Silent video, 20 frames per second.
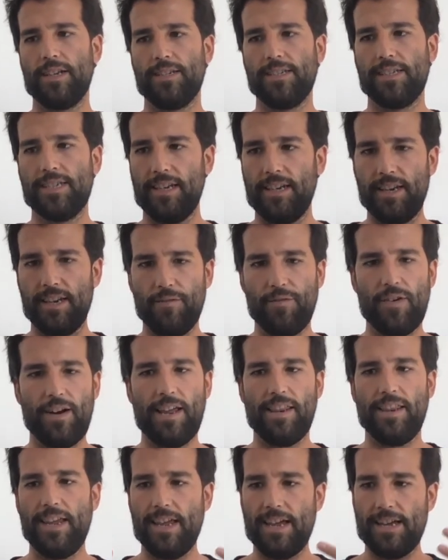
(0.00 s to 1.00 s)
and seeing different
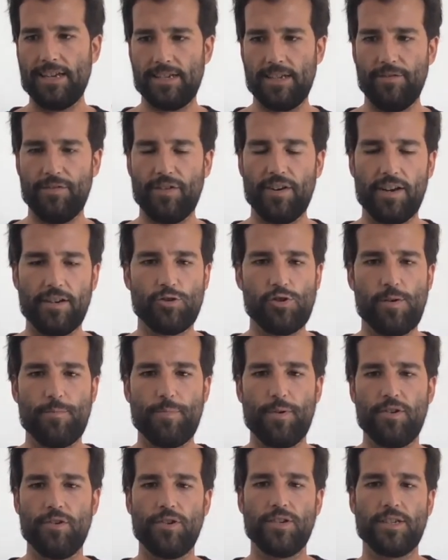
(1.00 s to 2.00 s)
ideas, different
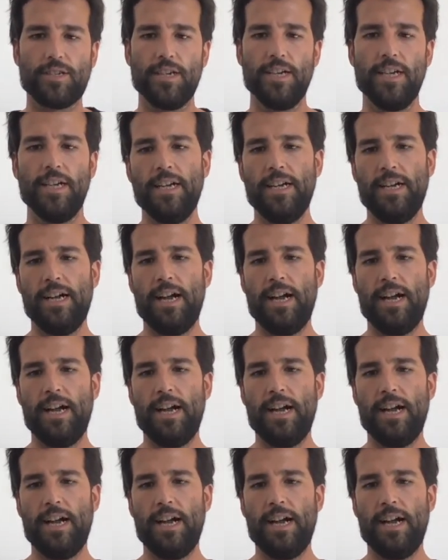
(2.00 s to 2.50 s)
entrepreneurs,